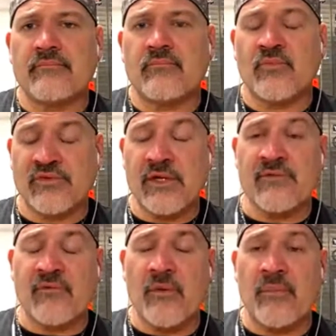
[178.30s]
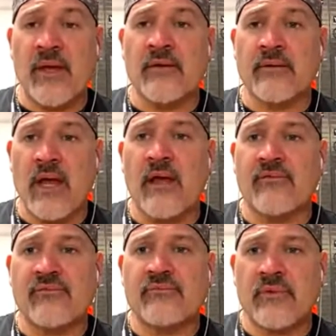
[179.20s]
was looking for a better
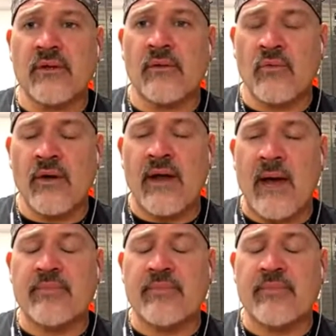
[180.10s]
knife. Uh, what I